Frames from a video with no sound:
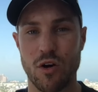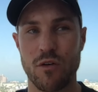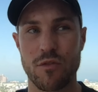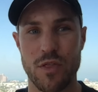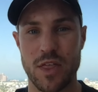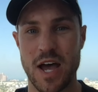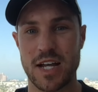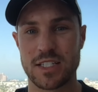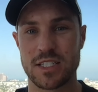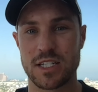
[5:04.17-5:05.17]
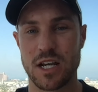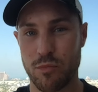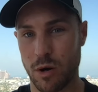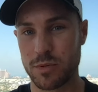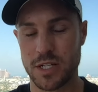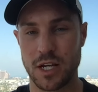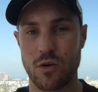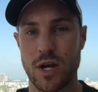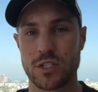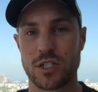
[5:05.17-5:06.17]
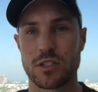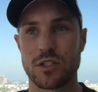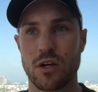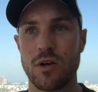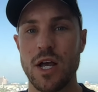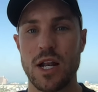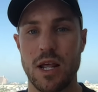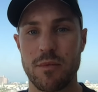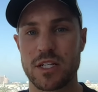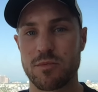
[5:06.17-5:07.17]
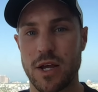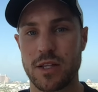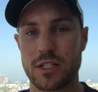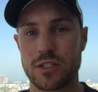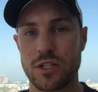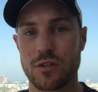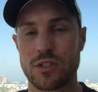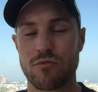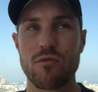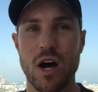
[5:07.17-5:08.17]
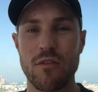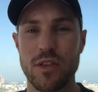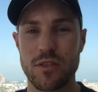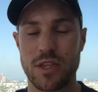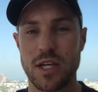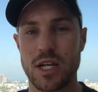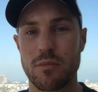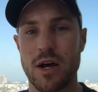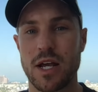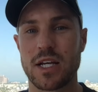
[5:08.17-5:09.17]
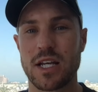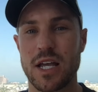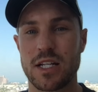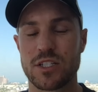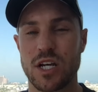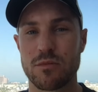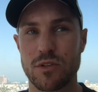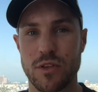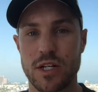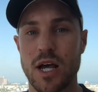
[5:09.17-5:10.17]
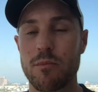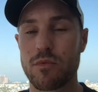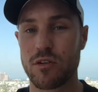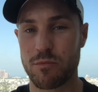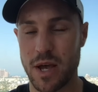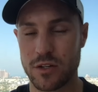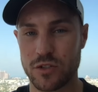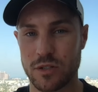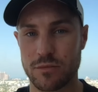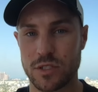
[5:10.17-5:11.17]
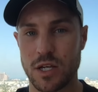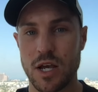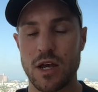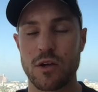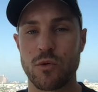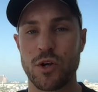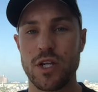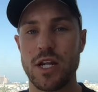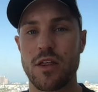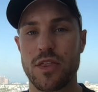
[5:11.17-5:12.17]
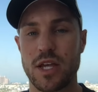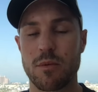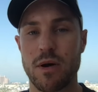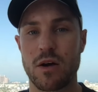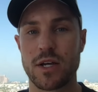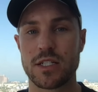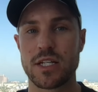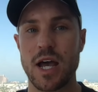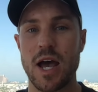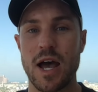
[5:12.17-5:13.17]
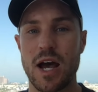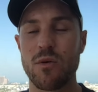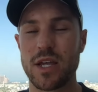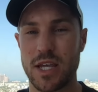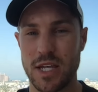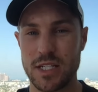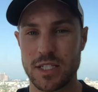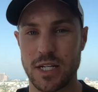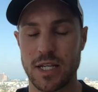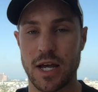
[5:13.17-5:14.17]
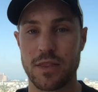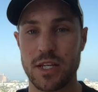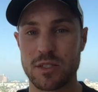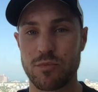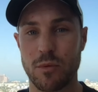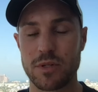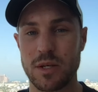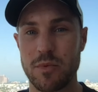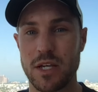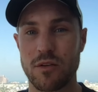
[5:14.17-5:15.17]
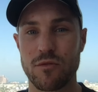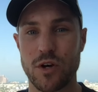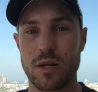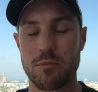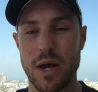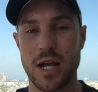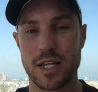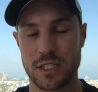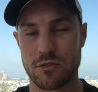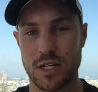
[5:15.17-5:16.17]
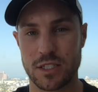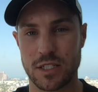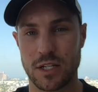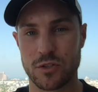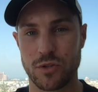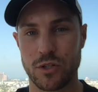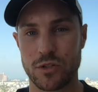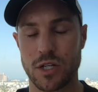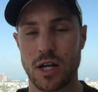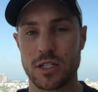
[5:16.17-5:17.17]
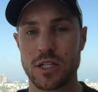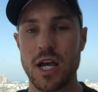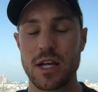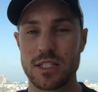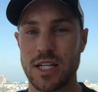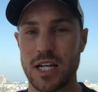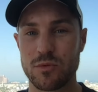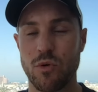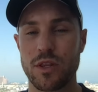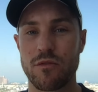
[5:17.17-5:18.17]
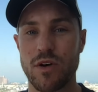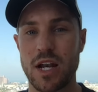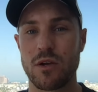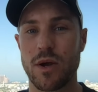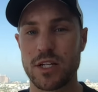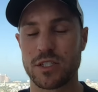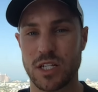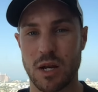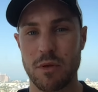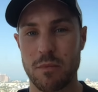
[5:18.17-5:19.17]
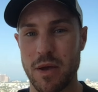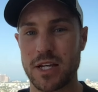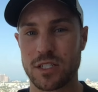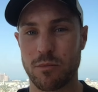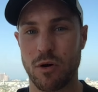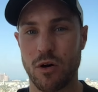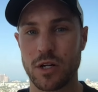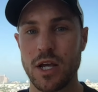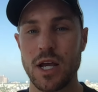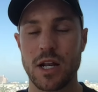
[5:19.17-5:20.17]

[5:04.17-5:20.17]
of that property in question. So let me explain this to you. So rather than thinking about it in terms of the number of bedrooms, what you need to think about is how easily can this property be converted back into residential use class? Because that's what the valuation is going to be based upon.